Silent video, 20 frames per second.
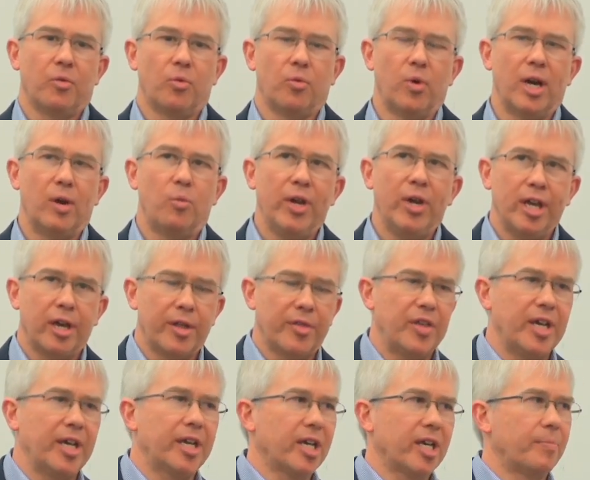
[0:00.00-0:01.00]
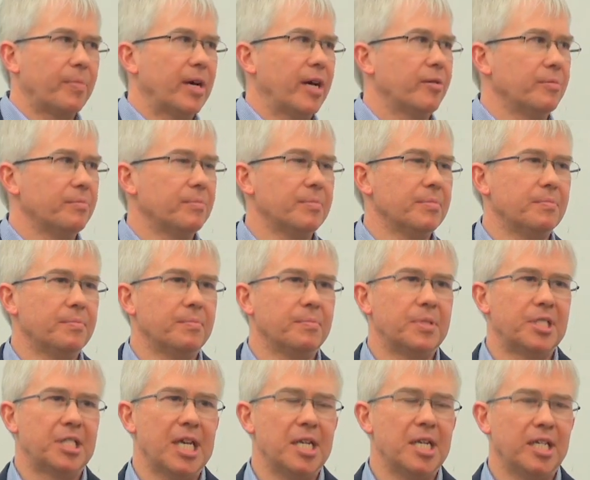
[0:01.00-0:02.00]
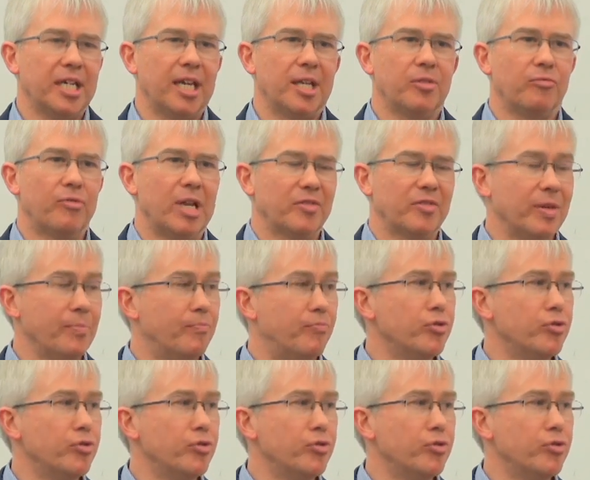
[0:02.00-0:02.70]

Where we are thinking about sending in the relatively